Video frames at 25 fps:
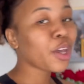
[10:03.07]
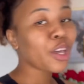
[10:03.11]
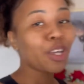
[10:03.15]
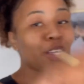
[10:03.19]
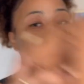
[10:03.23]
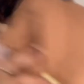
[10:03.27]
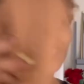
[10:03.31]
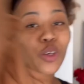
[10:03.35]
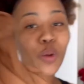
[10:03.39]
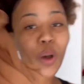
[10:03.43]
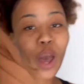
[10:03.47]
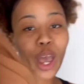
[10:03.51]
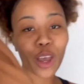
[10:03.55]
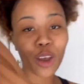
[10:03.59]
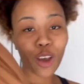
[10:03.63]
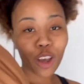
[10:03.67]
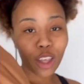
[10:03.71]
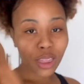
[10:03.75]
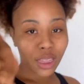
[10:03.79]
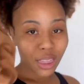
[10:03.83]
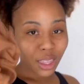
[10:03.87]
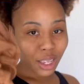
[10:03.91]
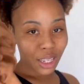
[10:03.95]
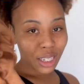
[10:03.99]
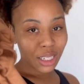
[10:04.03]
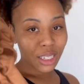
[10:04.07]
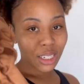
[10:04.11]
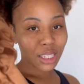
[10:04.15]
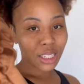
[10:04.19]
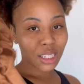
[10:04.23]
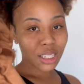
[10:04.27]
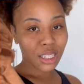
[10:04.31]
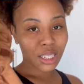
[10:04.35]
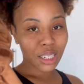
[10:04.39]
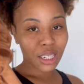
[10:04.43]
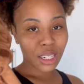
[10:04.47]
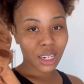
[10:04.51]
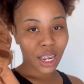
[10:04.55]
so i got
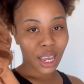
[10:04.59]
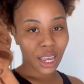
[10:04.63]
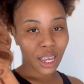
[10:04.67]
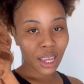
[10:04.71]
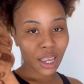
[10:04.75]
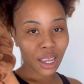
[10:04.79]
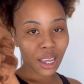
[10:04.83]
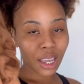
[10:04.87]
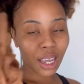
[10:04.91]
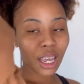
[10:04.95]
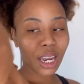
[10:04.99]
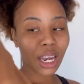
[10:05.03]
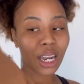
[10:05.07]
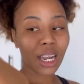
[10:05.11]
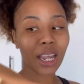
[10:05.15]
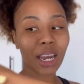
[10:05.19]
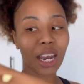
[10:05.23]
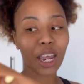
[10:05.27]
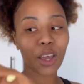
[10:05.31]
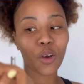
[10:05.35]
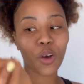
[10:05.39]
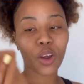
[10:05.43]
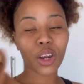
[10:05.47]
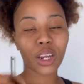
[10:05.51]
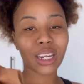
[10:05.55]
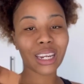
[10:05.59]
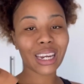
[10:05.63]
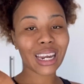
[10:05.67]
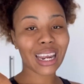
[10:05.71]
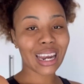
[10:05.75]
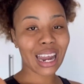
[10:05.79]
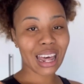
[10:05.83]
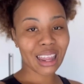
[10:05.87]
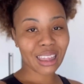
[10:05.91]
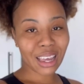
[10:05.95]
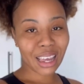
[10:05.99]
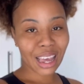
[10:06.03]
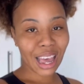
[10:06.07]
this and then i got it in
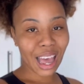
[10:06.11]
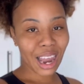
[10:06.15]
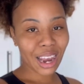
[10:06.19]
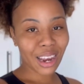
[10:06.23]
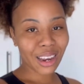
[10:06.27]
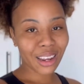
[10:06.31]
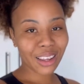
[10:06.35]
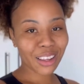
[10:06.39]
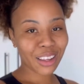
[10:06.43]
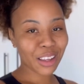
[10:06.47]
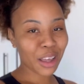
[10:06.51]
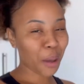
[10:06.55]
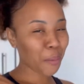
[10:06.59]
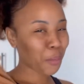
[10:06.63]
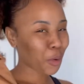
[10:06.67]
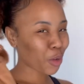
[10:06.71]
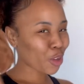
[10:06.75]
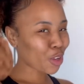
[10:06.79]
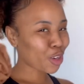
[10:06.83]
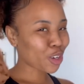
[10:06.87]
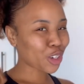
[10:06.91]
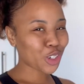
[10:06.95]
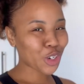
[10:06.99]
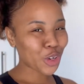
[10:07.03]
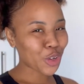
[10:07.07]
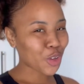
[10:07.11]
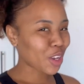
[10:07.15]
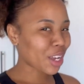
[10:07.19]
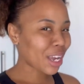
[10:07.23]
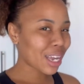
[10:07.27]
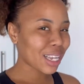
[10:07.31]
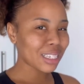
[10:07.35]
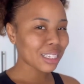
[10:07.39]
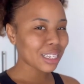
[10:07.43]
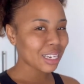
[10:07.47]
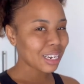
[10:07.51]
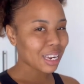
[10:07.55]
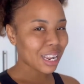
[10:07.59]
another color i'm not gonna show you
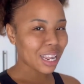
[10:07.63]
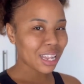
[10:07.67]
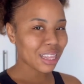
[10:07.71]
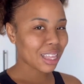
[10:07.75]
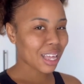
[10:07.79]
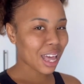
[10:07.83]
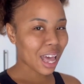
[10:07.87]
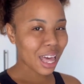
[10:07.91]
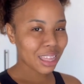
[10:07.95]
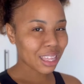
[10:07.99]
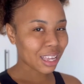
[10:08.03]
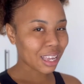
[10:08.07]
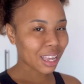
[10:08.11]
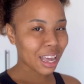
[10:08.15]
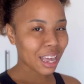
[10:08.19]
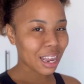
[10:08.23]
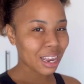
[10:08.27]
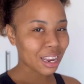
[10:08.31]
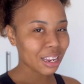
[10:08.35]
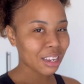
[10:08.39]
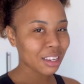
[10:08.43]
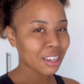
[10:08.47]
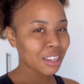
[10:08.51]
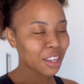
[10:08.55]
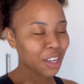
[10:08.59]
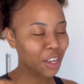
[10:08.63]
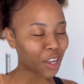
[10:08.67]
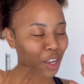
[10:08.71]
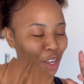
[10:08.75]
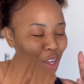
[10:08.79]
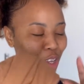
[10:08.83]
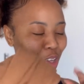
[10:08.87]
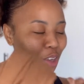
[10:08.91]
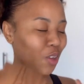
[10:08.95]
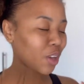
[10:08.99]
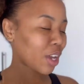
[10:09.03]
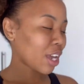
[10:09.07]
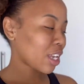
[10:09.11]
guys another other color
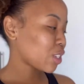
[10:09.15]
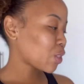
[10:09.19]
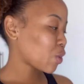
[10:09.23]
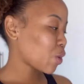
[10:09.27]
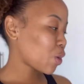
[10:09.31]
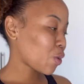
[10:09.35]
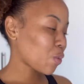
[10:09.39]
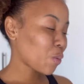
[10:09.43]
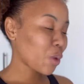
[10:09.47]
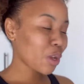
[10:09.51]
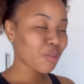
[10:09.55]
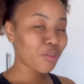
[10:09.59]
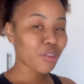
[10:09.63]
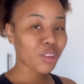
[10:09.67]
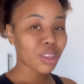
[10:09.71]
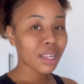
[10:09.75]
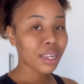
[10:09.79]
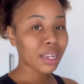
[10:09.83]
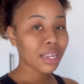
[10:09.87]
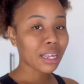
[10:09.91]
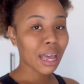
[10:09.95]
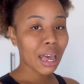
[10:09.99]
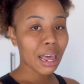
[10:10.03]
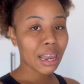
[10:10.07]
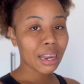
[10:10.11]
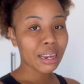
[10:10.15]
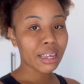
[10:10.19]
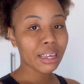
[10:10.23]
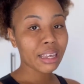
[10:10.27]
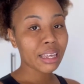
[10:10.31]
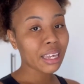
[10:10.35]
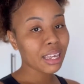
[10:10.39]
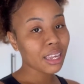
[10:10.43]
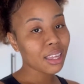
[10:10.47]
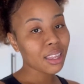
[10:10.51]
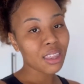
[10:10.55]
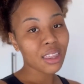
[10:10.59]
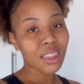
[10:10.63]
you guys are gonna wait for that color
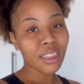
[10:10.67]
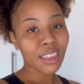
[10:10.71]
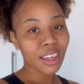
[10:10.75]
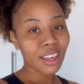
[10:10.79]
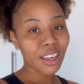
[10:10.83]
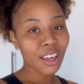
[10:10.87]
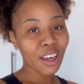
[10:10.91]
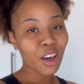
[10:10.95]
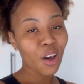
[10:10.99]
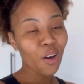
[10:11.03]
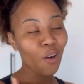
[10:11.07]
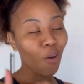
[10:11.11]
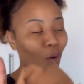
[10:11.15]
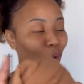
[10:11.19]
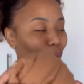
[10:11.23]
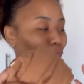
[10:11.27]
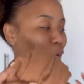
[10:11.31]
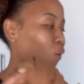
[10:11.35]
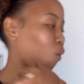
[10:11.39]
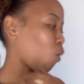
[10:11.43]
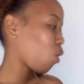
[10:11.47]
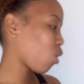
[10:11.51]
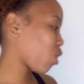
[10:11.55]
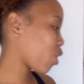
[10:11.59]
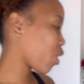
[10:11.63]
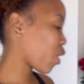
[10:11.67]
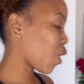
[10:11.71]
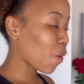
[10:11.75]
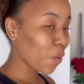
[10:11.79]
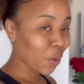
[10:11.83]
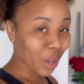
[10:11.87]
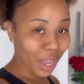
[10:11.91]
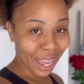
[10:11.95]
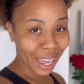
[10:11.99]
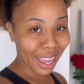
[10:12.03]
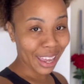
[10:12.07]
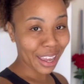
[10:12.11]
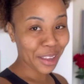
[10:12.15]
in the haul
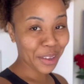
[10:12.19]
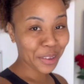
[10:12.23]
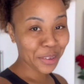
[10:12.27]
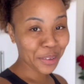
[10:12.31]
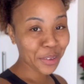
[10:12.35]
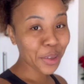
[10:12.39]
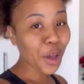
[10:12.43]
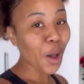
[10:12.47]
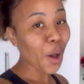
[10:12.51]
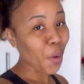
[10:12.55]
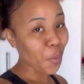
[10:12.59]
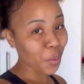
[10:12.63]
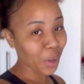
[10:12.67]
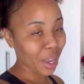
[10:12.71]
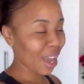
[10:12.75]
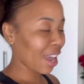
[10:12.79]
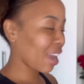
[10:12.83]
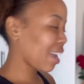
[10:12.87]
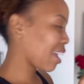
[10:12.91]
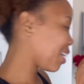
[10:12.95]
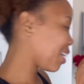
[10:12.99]
okay okay